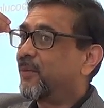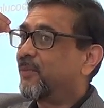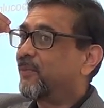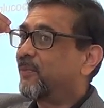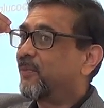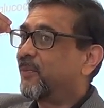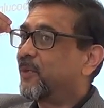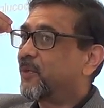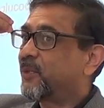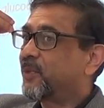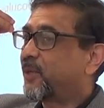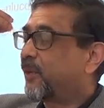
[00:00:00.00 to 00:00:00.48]

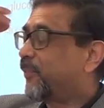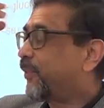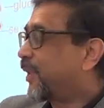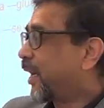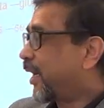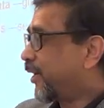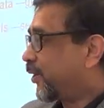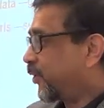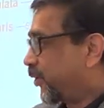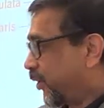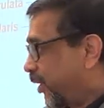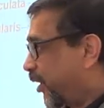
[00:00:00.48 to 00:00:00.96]
most of the
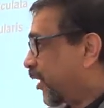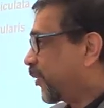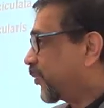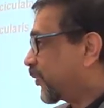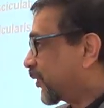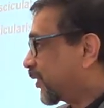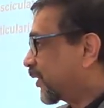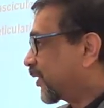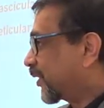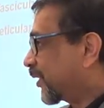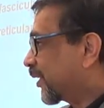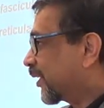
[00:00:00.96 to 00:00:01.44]
eye
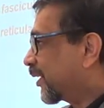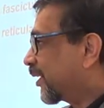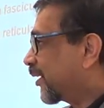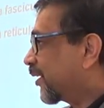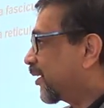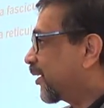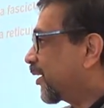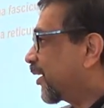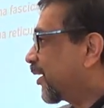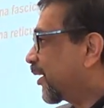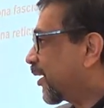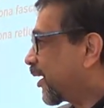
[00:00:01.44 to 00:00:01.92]
drops
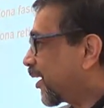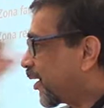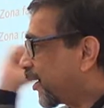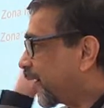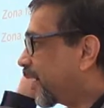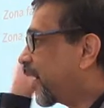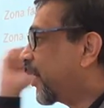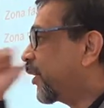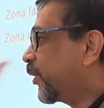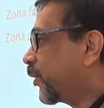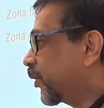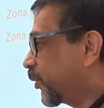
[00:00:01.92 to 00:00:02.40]
are
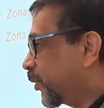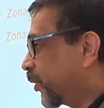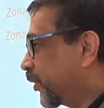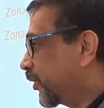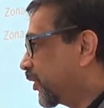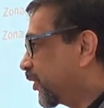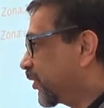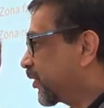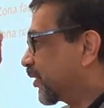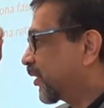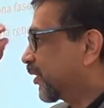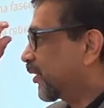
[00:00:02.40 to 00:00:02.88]

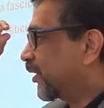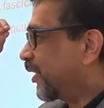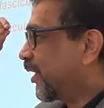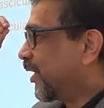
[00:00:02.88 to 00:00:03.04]
hydrocortisone.